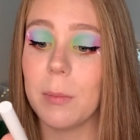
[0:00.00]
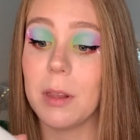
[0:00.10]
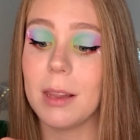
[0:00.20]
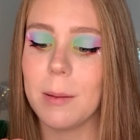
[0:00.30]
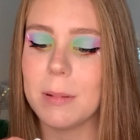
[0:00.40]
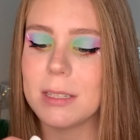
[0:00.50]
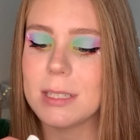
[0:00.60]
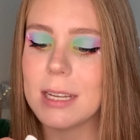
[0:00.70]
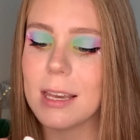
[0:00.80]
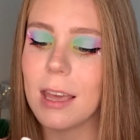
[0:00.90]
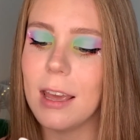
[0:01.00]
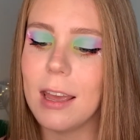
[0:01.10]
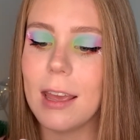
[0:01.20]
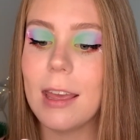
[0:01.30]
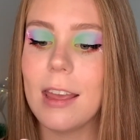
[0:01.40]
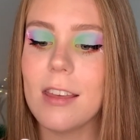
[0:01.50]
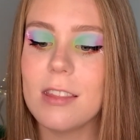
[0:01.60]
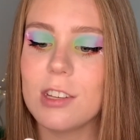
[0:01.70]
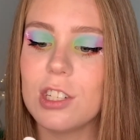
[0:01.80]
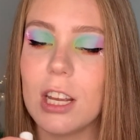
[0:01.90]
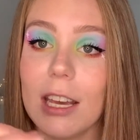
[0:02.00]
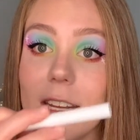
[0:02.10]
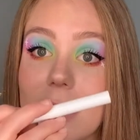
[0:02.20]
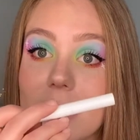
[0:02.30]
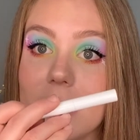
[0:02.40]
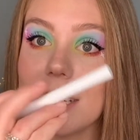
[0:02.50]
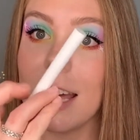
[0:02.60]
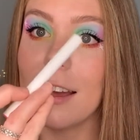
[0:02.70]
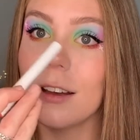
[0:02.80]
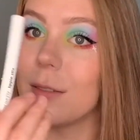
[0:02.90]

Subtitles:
lippy stick in the shade Slacker.